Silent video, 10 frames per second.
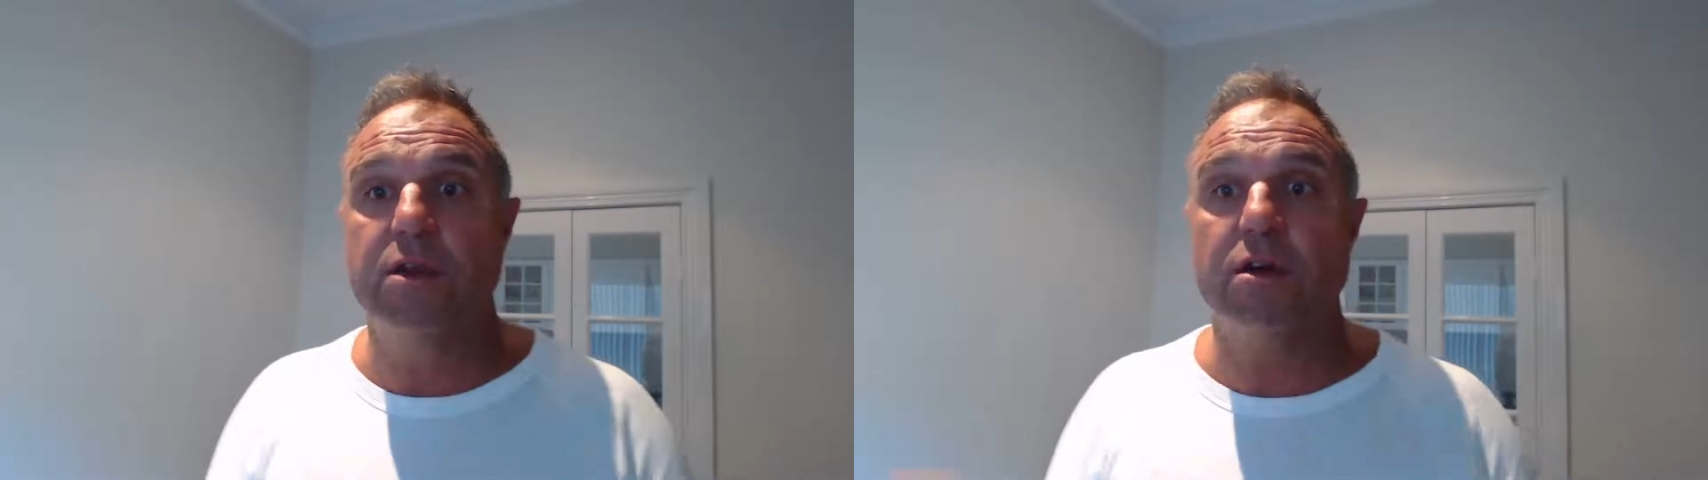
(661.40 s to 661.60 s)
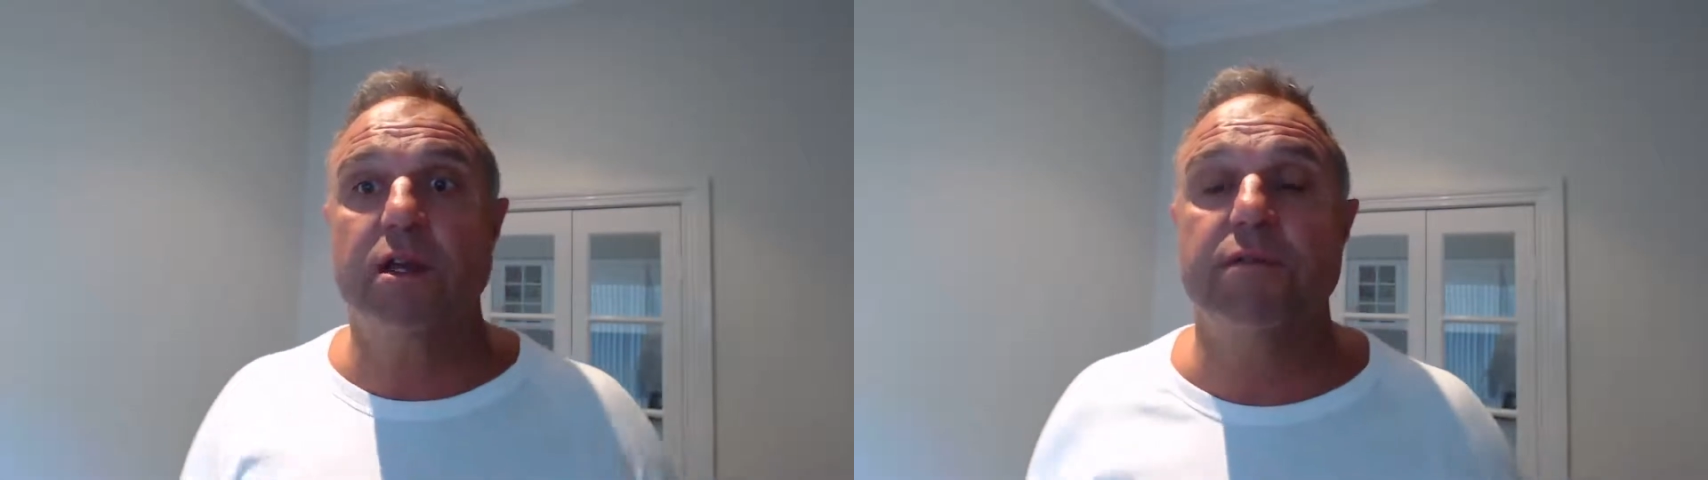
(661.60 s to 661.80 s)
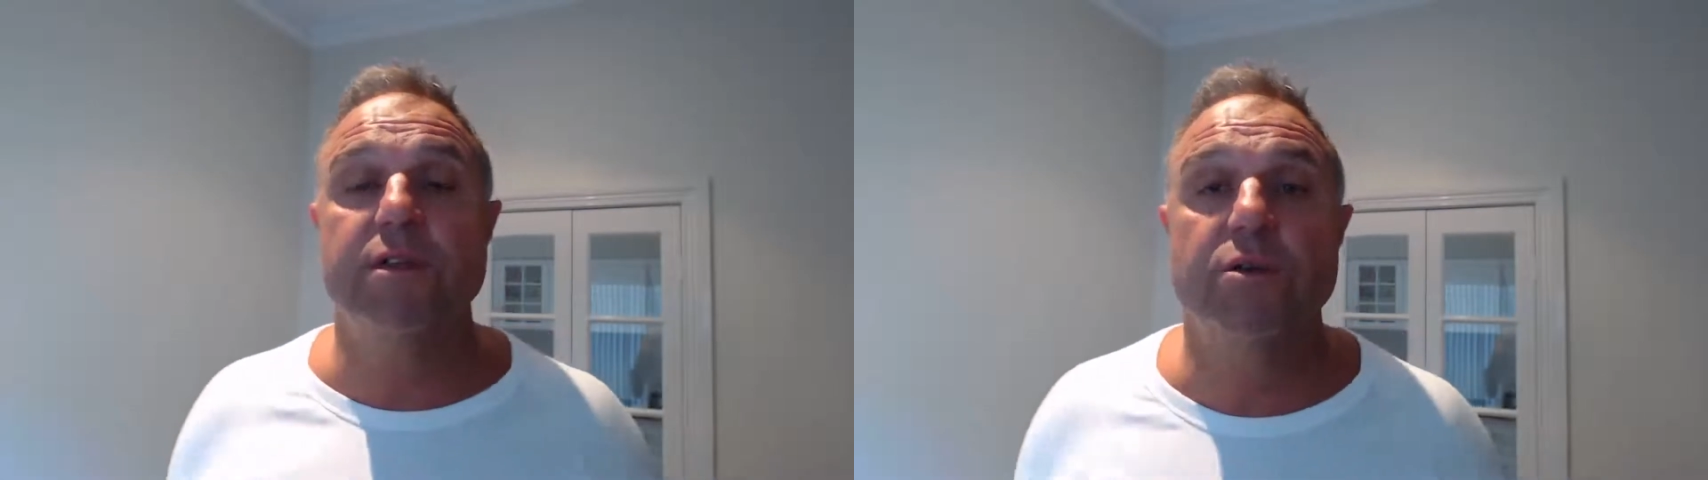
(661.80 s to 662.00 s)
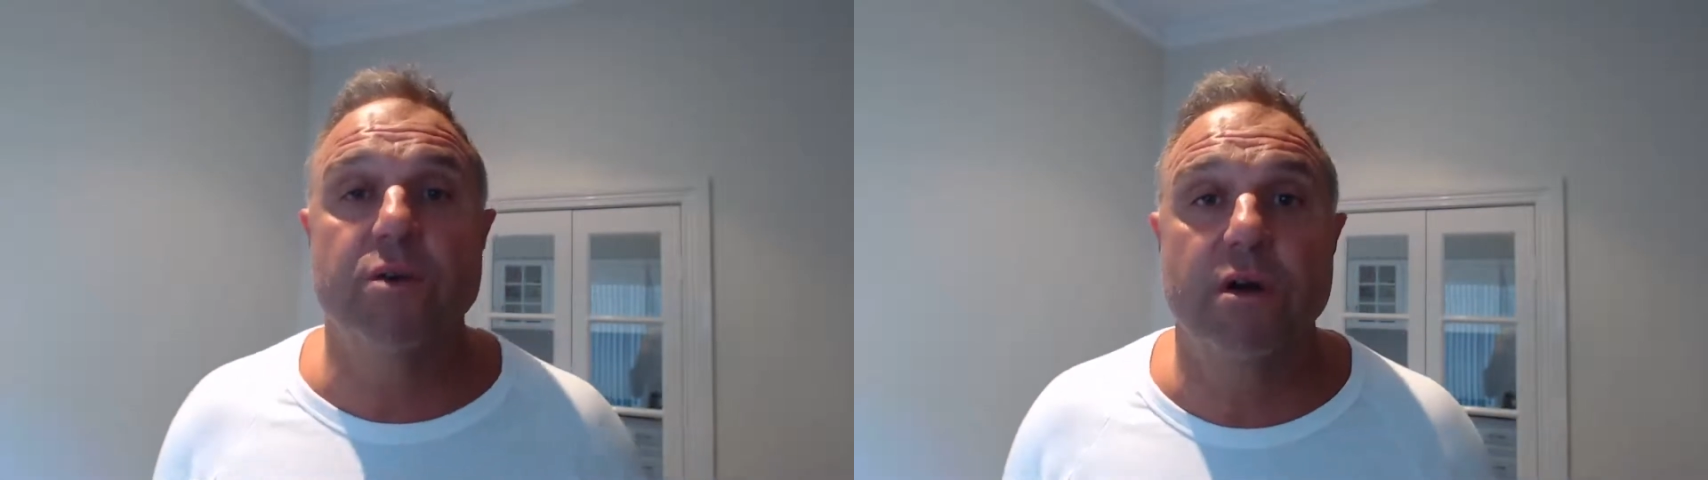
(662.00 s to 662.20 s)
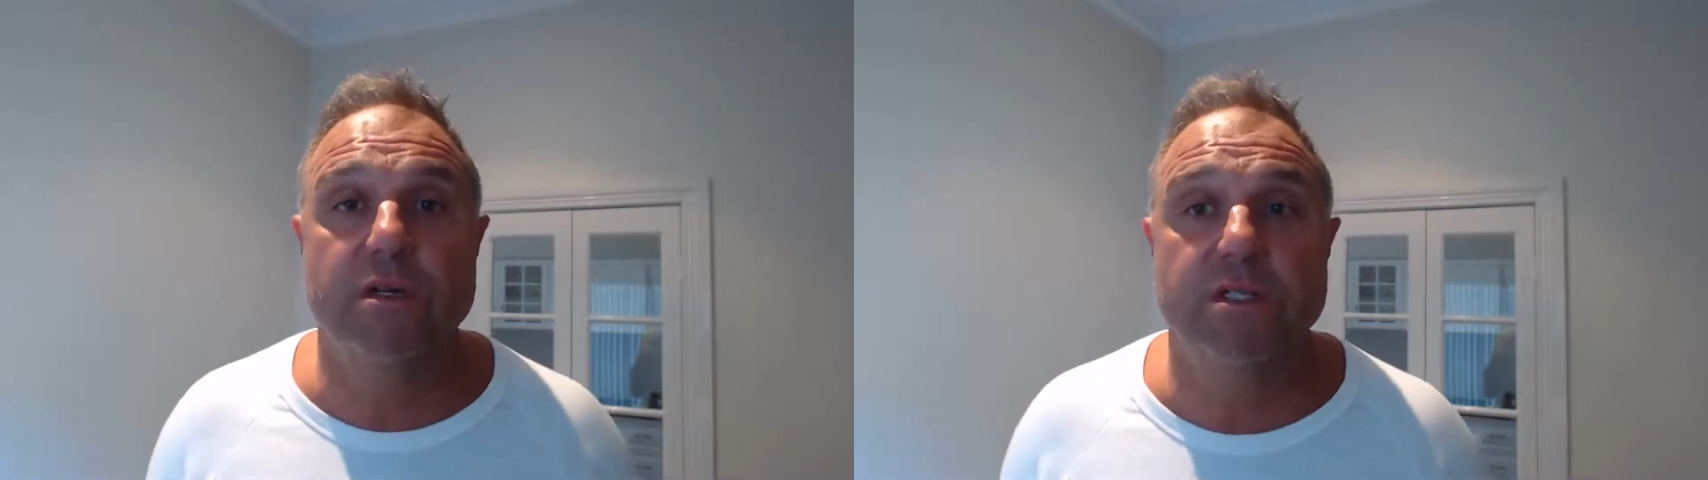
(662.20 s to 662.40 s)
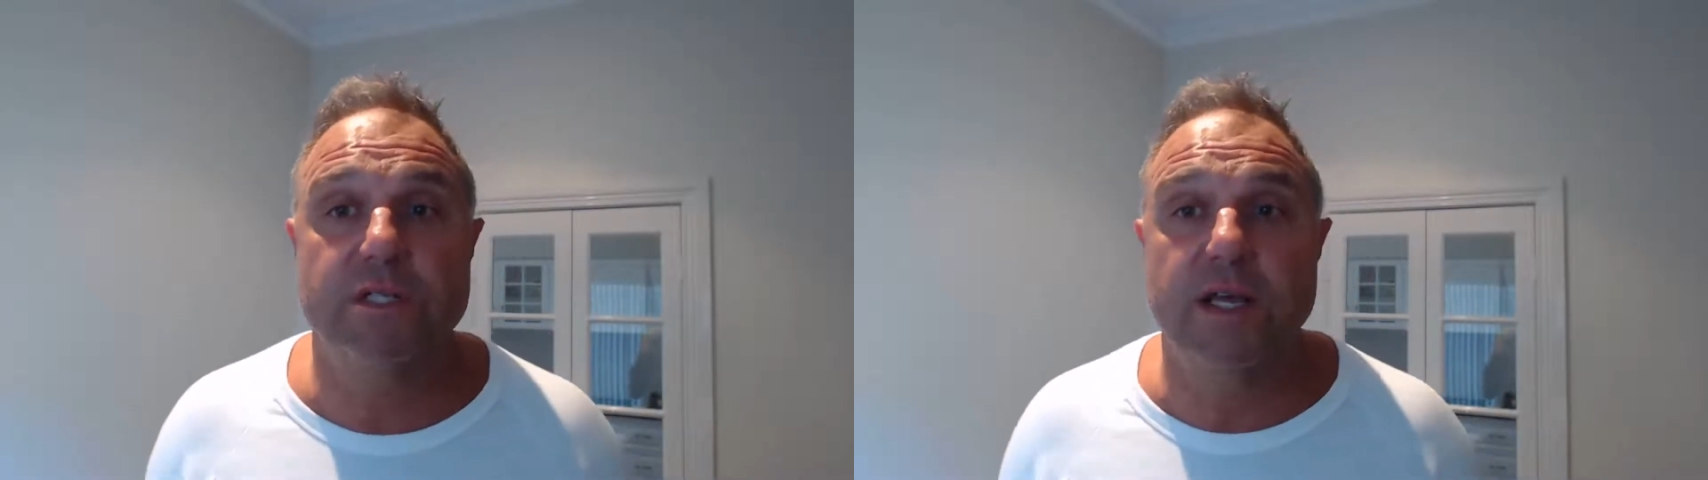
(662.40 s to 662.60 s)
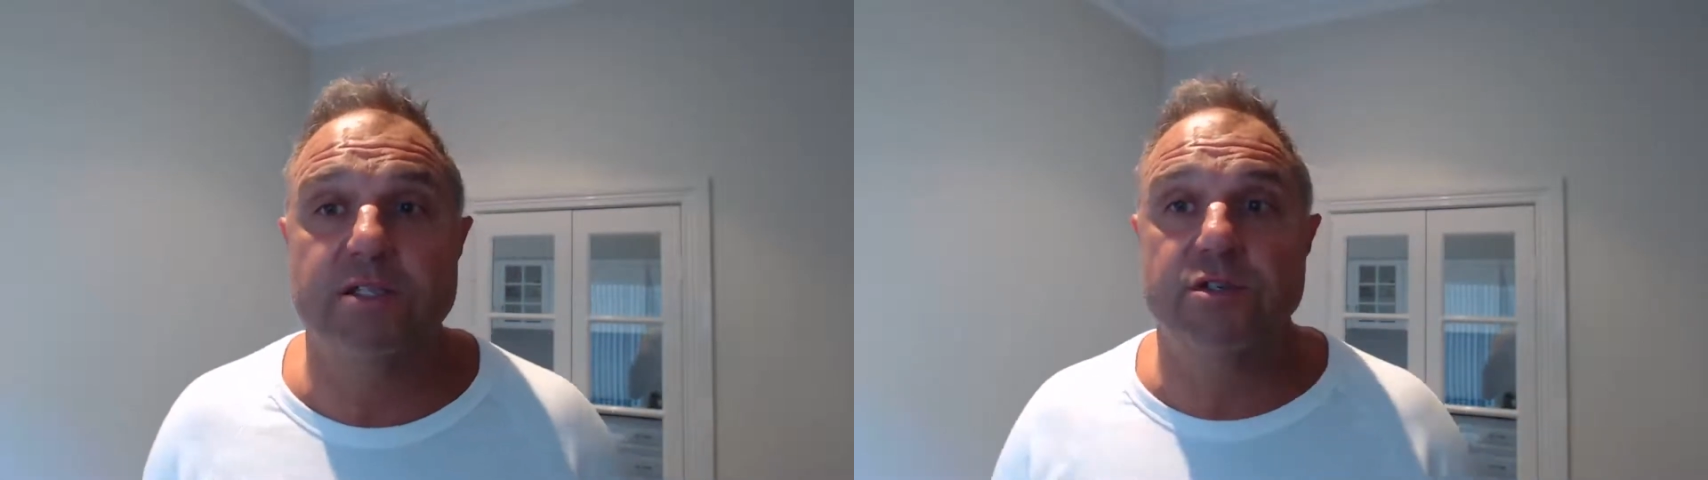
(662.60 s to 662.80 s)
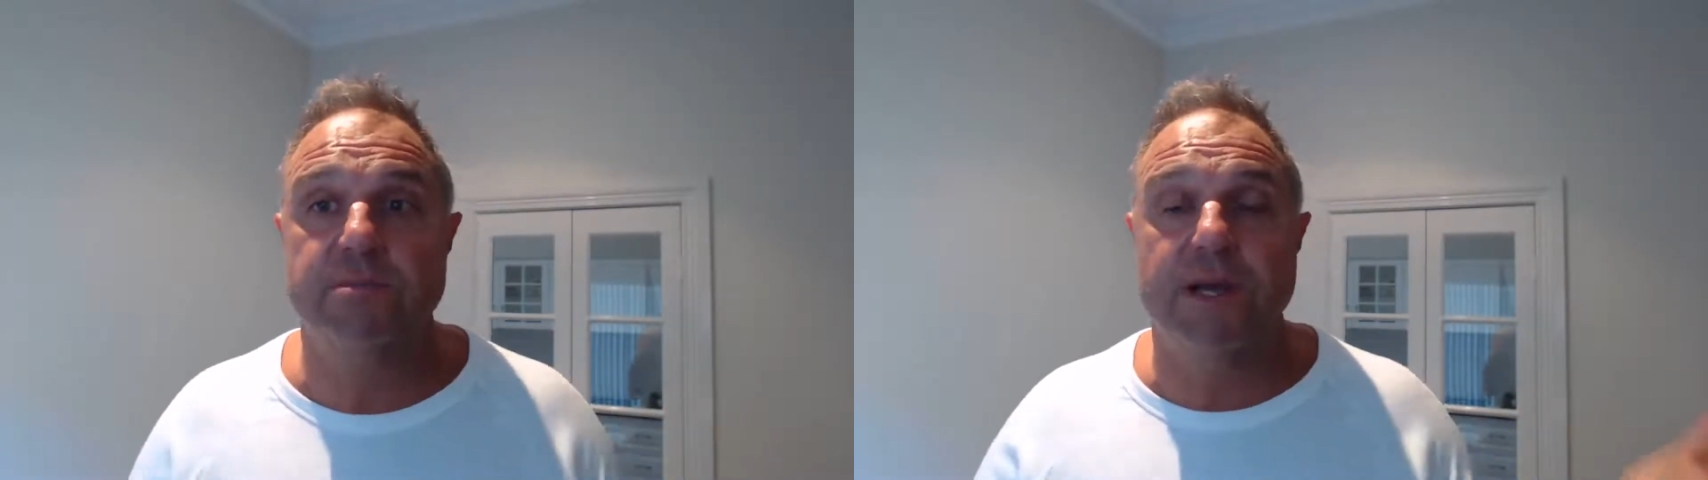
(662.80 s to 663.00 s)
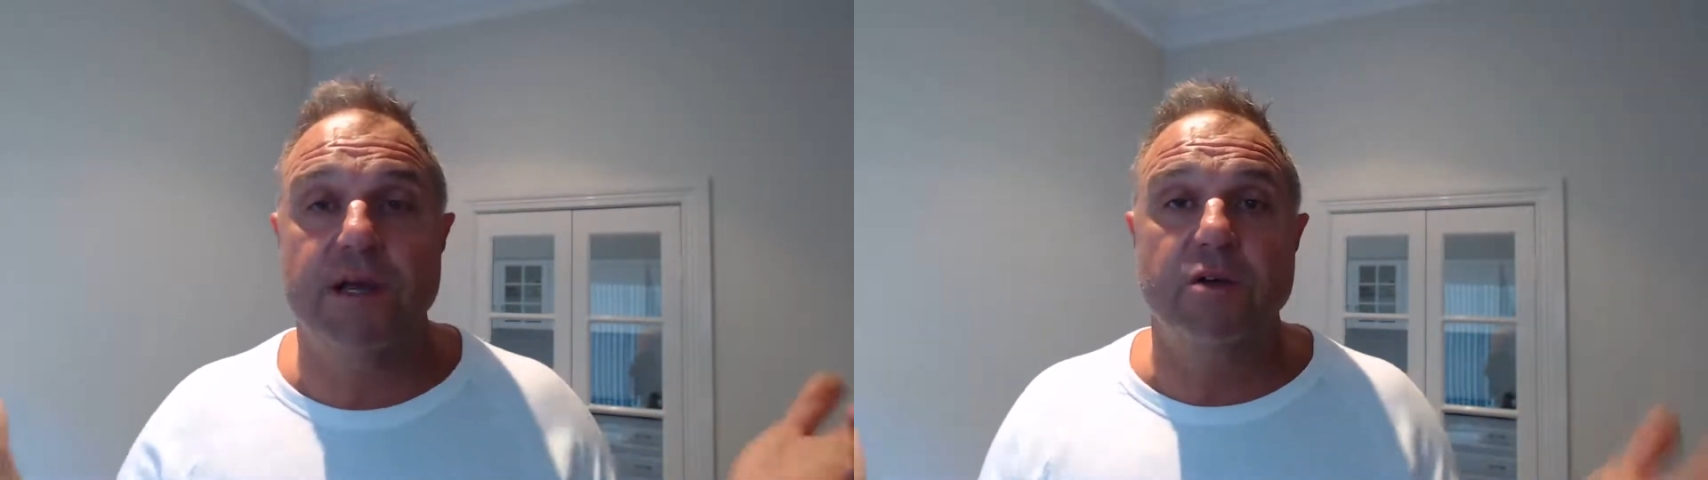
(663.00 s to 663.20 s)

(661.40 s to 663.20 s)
not giving you an honest answer about